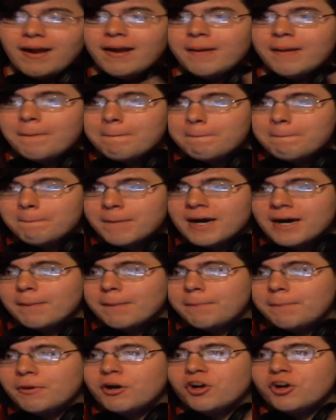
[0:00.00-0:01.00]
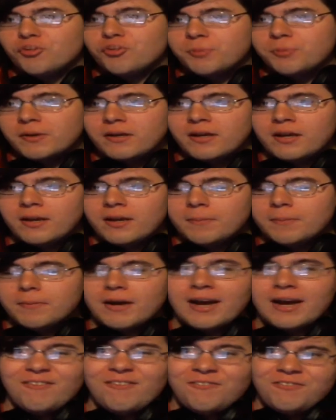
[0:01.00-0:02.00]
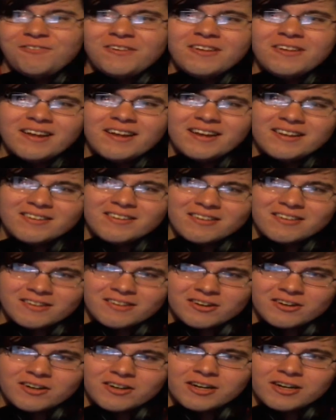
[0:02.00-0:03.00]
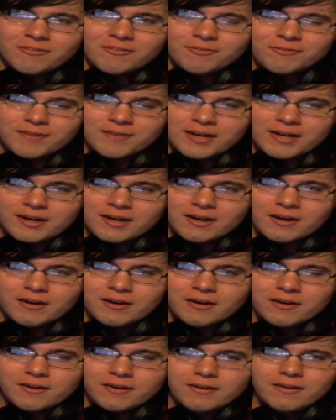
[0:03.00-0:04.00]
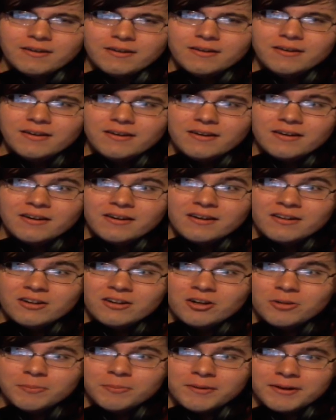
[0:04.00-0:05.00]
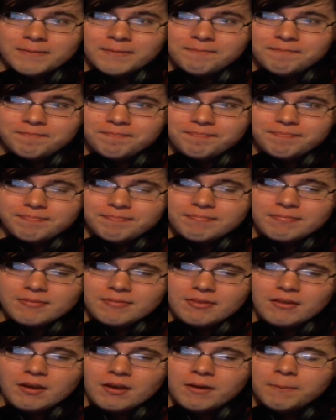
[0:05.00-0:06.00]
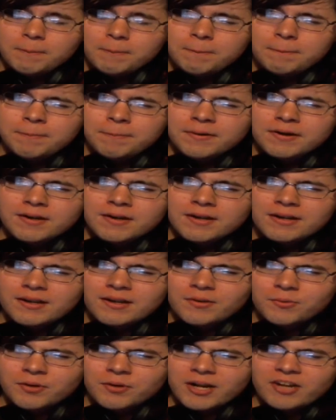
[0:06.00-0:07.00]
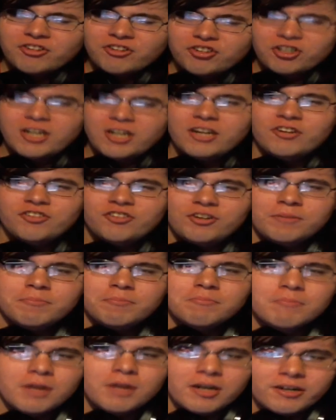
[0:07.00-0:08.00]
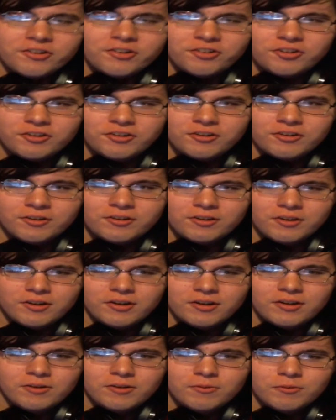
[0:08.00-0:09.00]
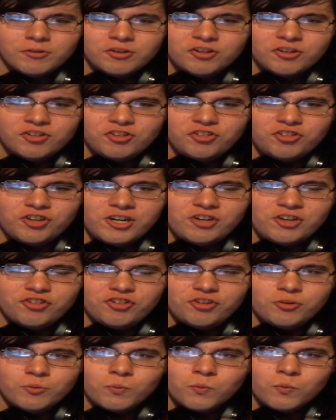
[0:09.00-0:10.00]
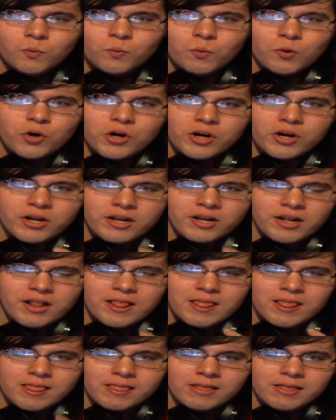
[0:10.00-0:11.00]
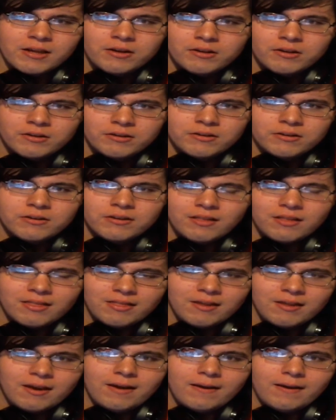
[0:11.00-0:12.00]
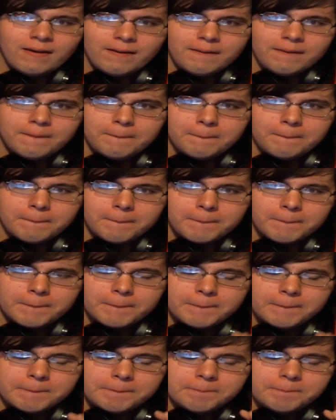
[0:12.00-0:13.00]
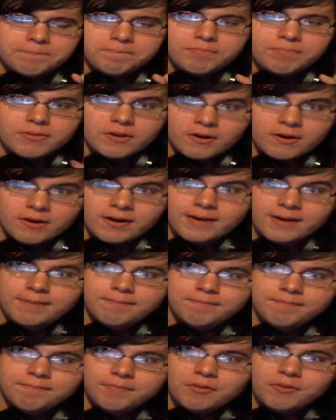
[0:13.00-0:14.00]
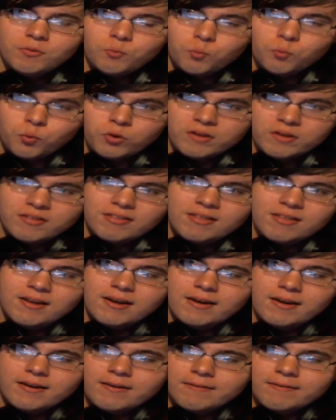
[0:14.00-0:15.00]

mod punishment game. I feel like it's a little unfair, a little bit, but we're not changing much. We're just changing one little thing. Alright? One thing.